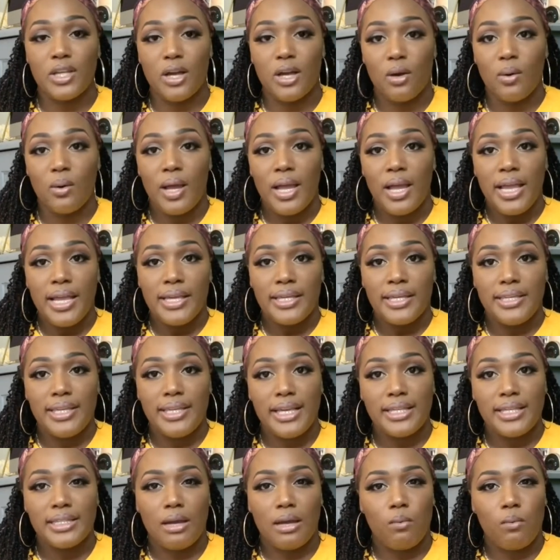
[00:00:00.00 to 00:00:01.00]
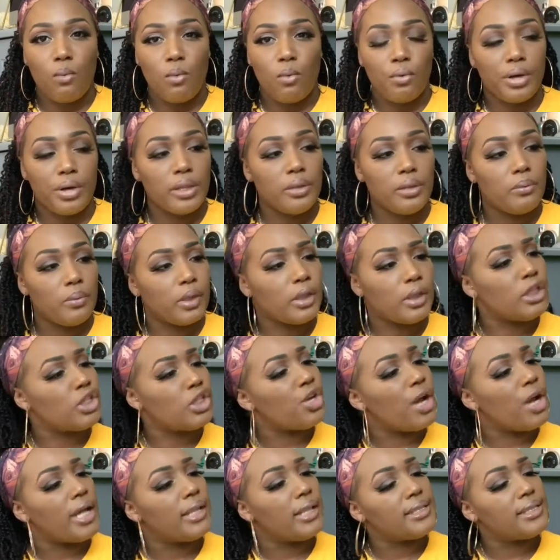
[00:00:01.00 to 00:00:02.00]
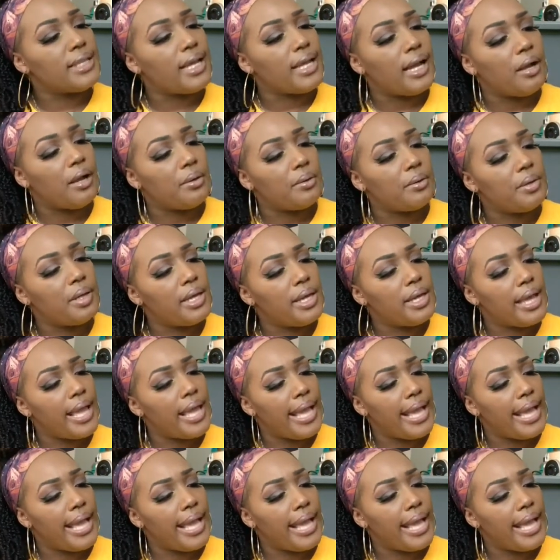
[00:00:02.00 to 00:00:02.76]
So yes, I really want to try this out.